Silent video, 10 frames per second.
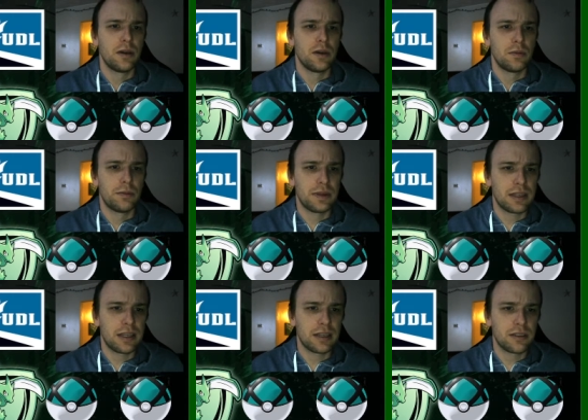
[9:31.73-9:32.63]
But
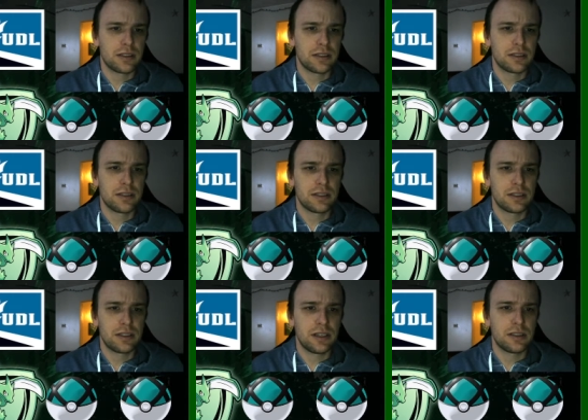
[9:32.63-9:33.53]
it just gives
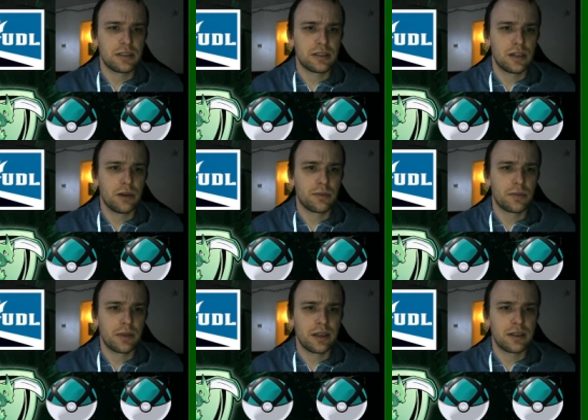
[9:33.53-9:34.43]
us a nice
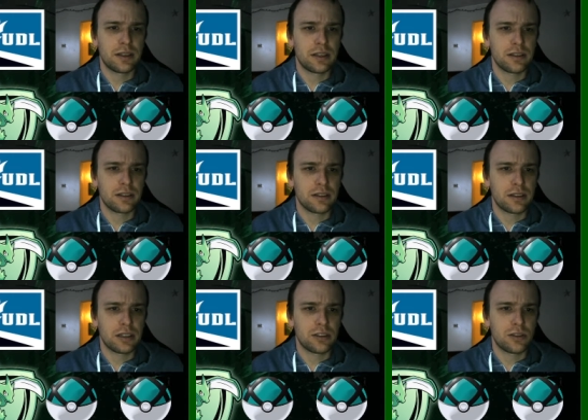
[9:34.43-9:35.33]
thing that
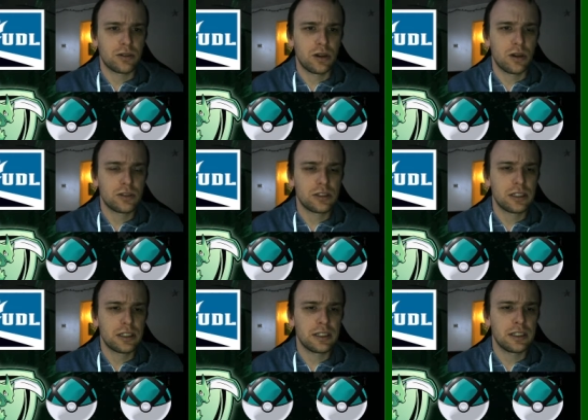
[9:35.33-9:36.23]
can do
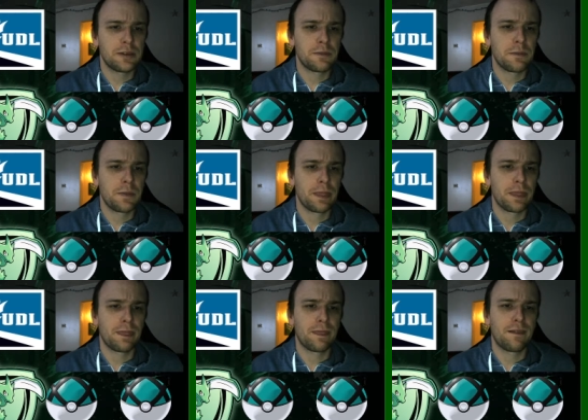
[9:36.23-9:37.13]
coaching.
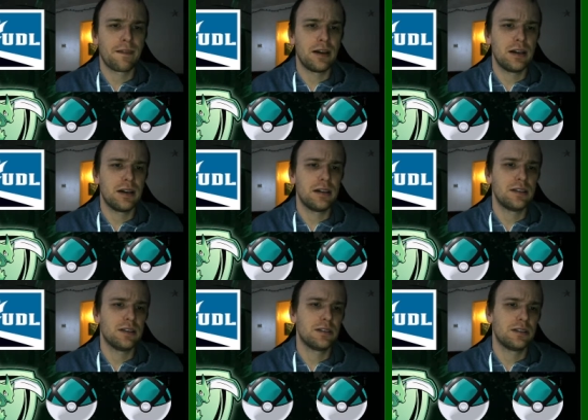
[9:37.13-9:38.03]

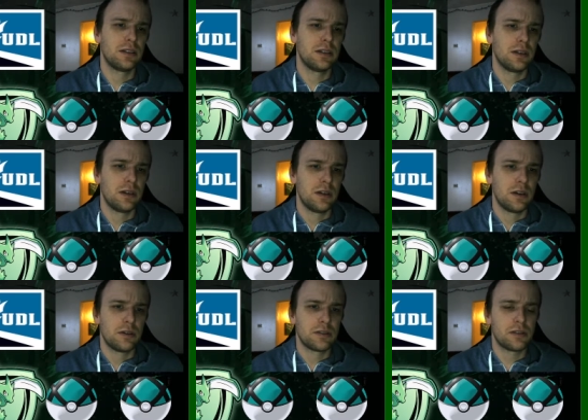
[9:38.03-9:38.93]

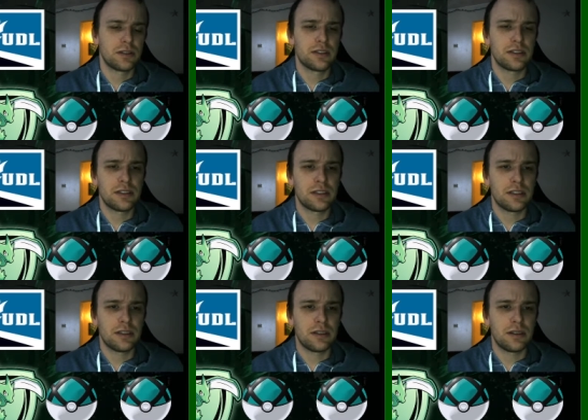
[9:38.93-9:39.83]
So it gives us the
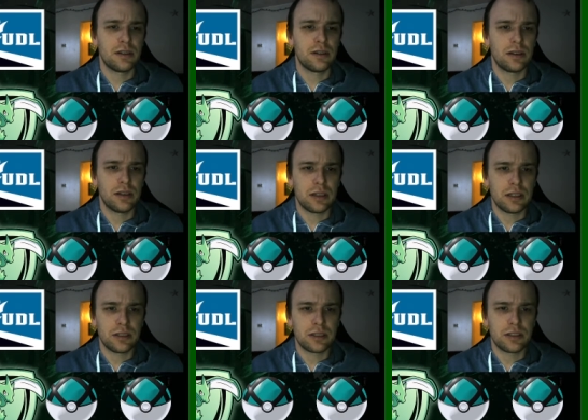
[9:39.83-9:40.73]

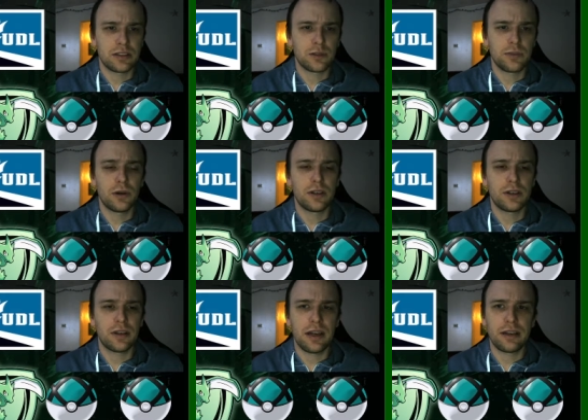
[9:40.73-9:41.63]
support
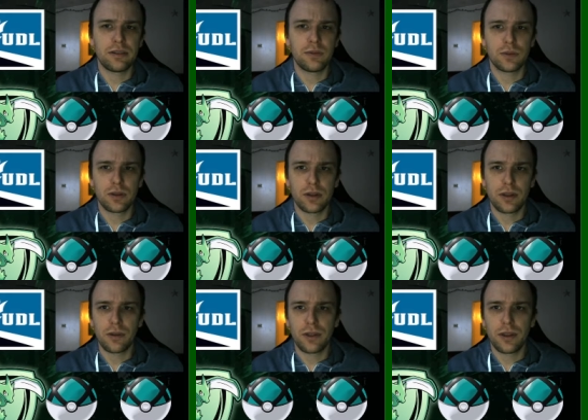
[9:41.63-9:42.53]
I
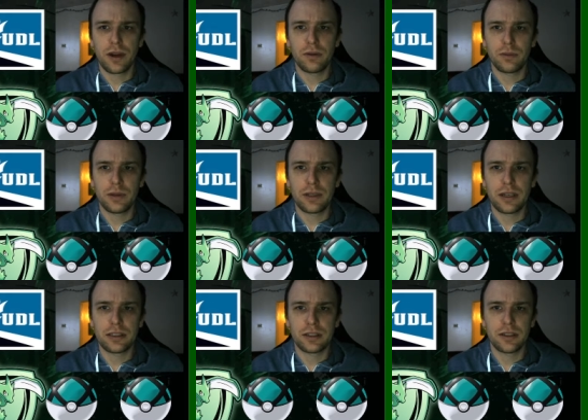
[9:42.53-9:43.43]
thought would be
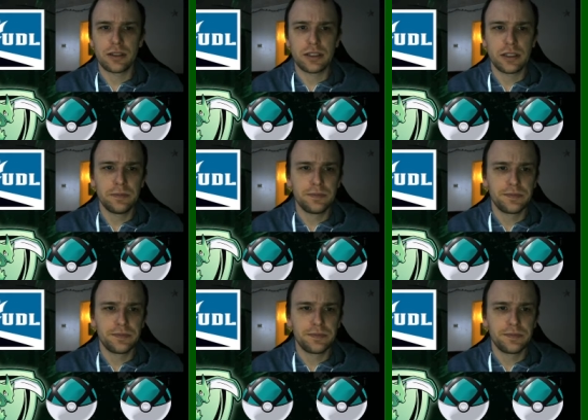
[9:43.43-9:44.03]
nice on the team.